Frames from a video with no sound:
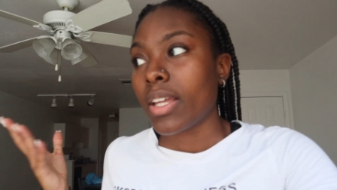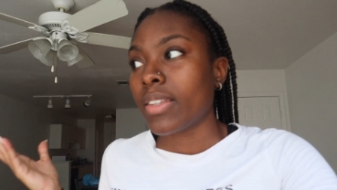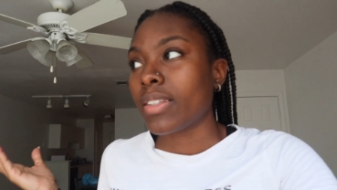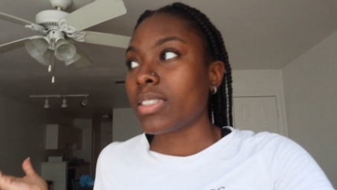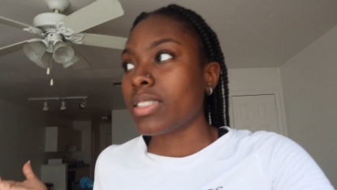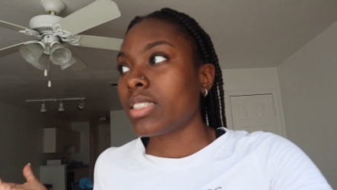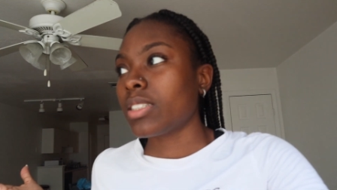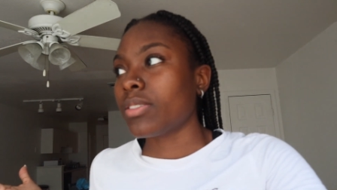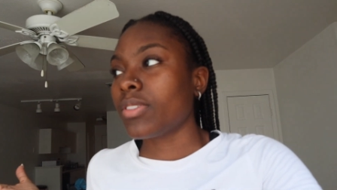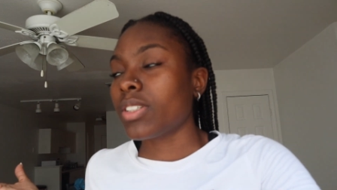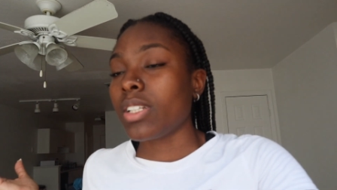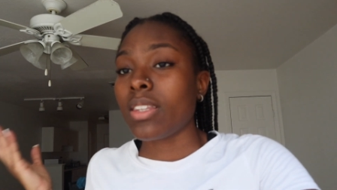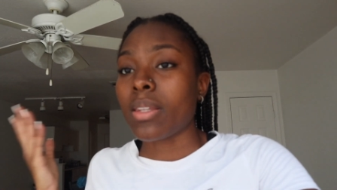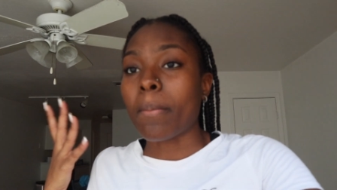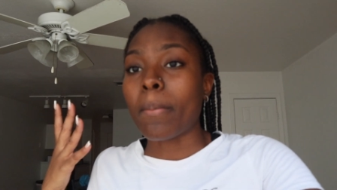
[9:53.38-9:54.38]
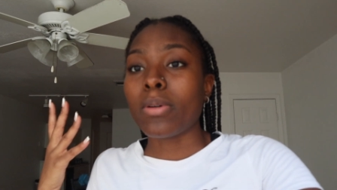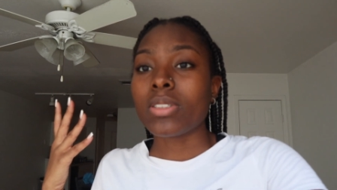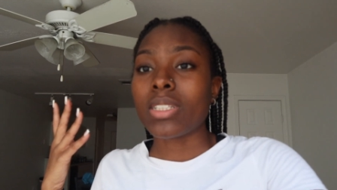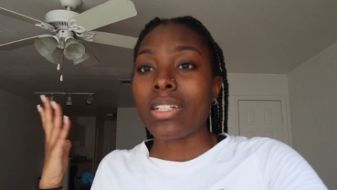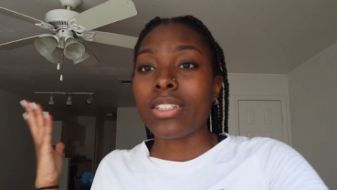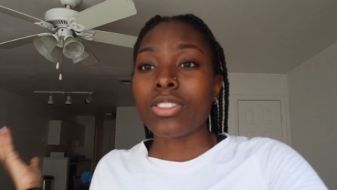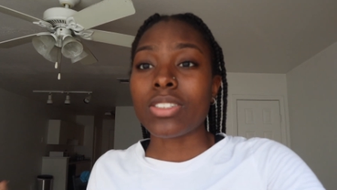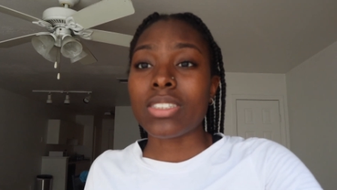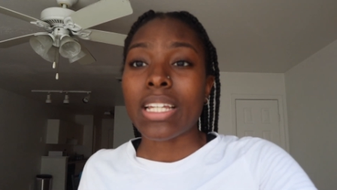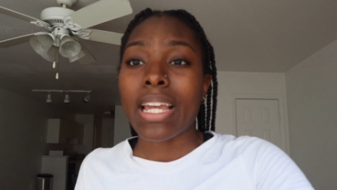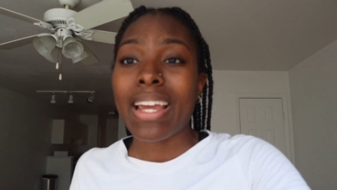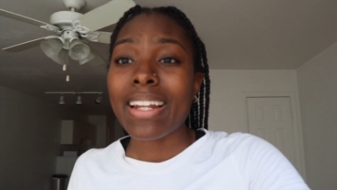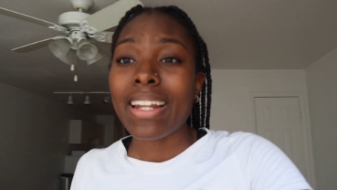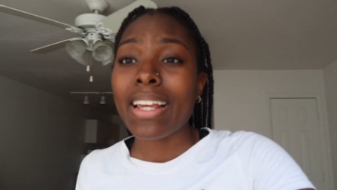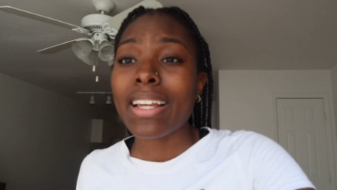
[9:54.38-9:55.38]
This isn't really the most
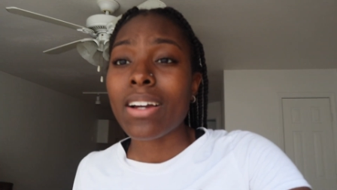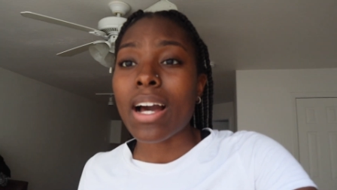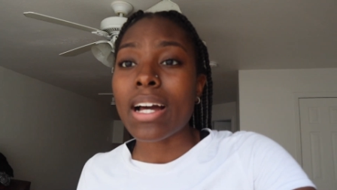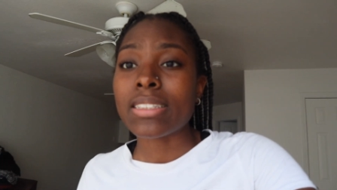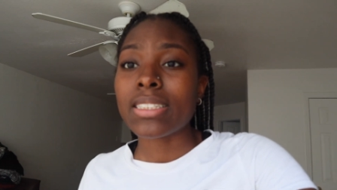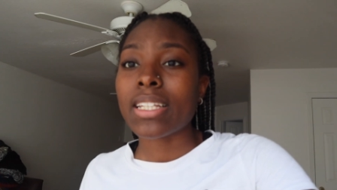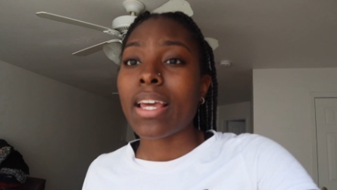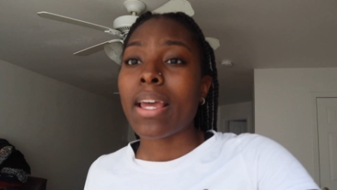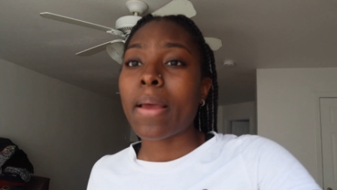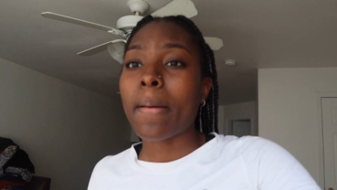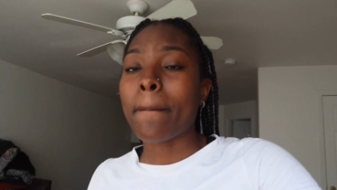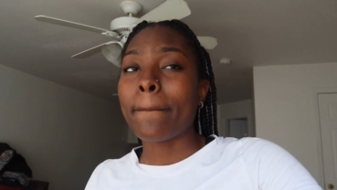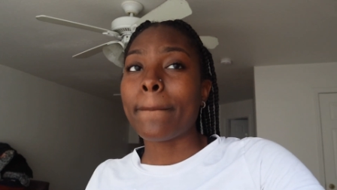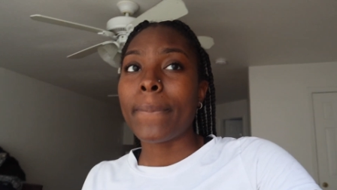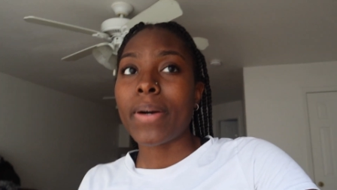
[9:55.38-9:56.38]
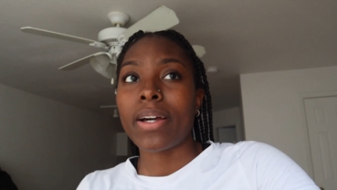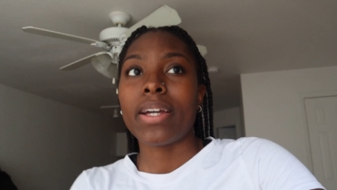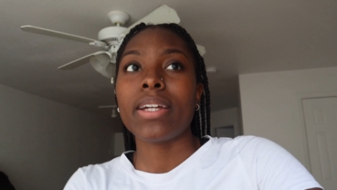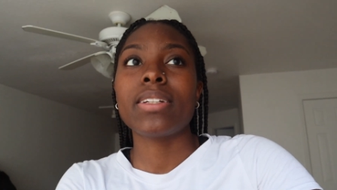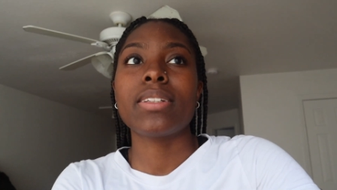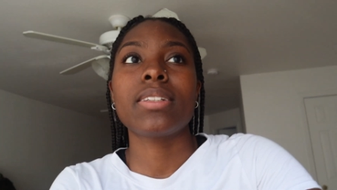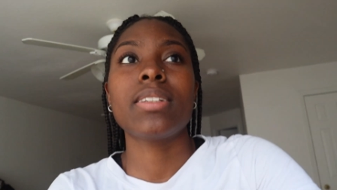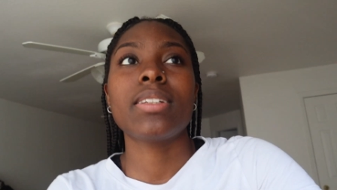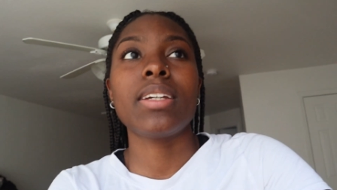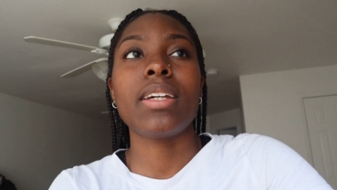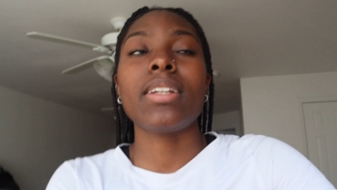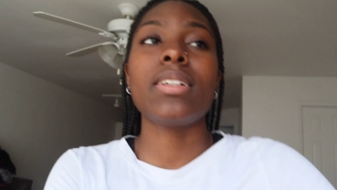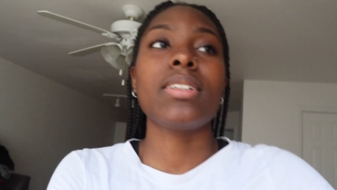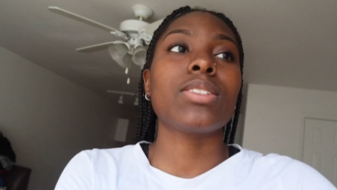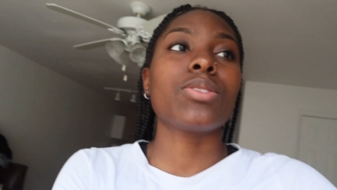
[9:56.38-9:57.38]
entertaining content, but
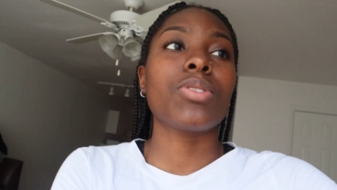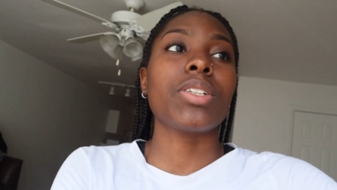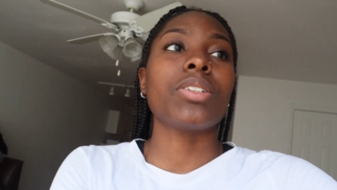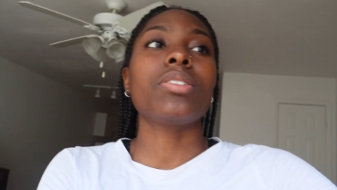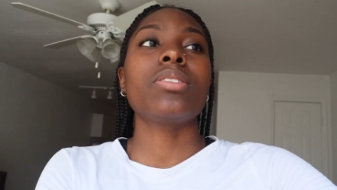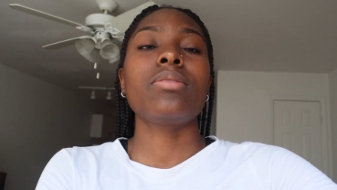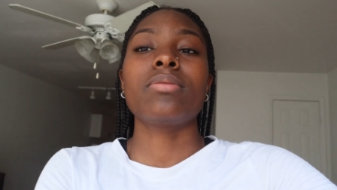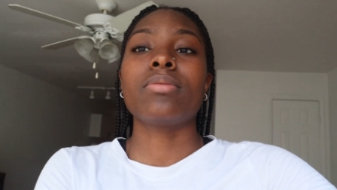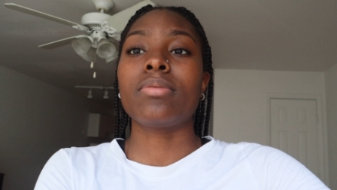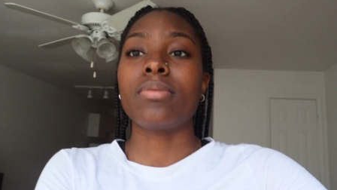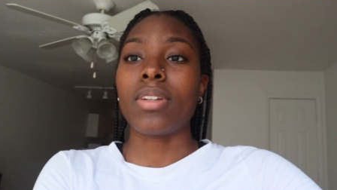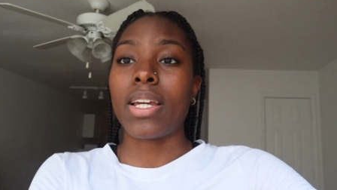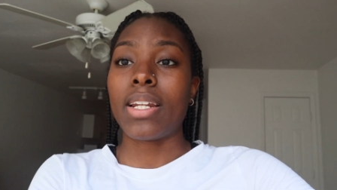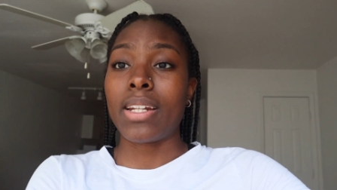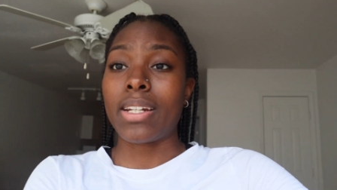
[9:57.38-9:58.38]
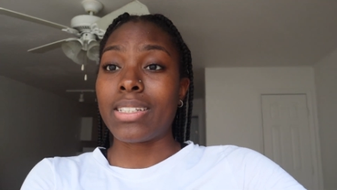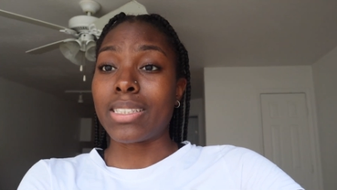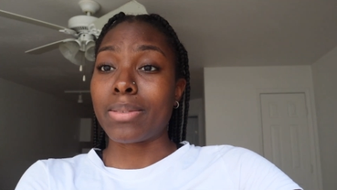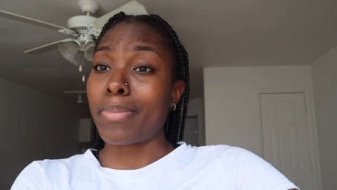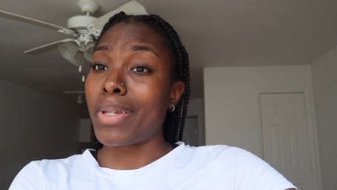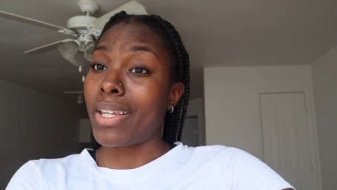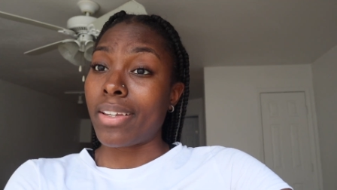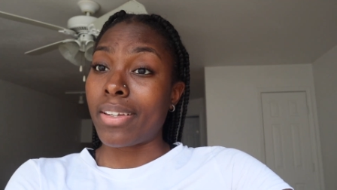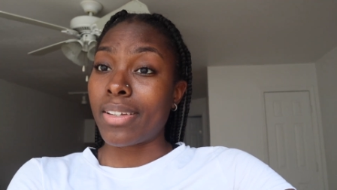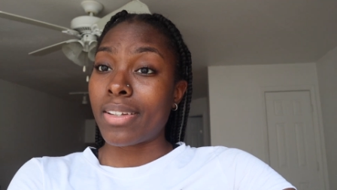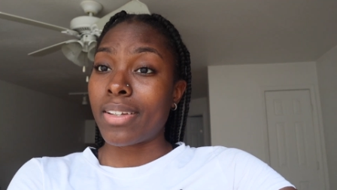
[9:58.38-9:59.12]
it is real and it is me.